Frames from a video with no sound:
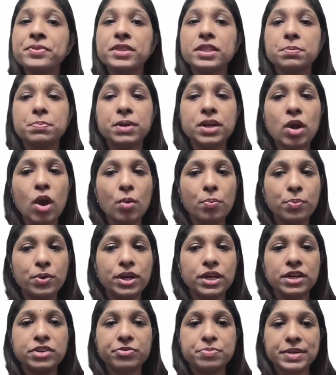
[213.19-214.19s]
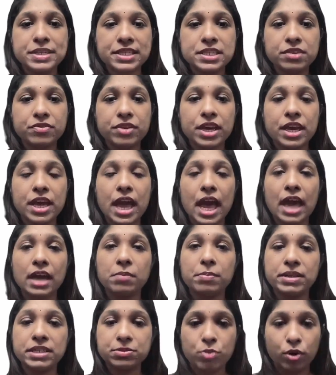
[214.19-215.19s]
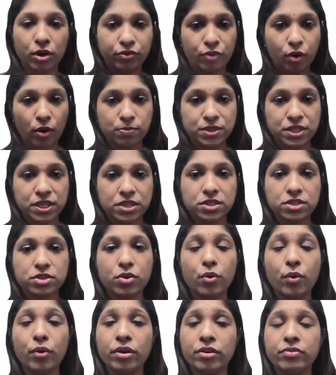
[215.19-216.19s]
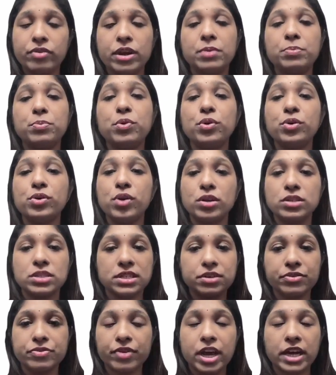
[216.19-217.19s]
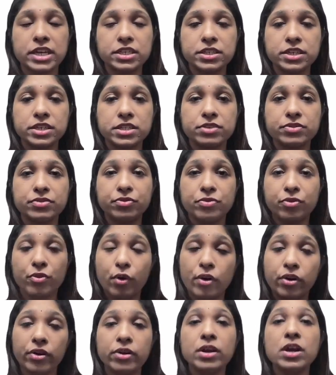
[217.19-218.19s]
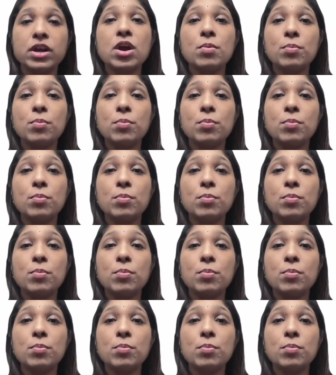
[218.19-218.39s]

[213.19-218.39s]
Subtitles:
The preoperative BCVA and metamorphopsia score were prognostic factors for